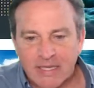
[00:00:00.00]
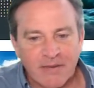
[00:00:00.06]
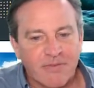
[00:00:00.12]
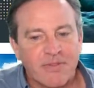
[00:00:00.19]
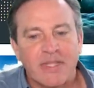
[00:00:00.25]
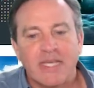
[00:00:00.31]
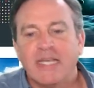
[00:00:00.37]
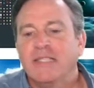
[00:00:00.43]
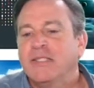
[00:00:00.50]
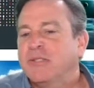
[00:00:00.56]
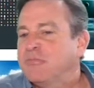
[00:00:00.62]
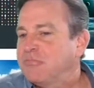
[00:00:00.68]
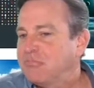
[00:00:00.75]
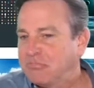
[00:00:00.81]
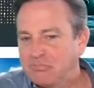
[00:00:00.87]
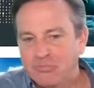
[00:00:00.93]
stuff that
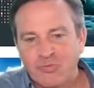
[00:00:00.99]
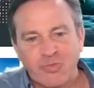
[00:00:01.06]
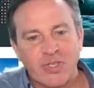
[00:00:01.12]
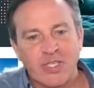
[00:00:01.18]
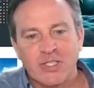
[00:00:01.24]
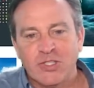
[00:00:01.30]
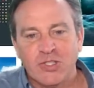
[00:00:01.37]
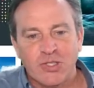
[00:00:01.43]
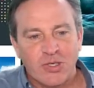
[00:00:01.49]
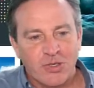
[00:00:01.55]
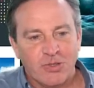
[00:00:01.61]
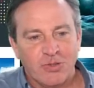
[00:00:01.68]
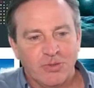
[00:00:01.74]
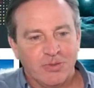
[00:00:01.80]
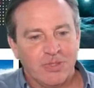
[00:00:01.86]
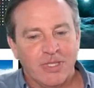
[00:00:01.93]
fits
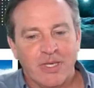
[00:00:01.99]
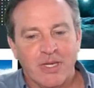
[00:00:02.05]
you.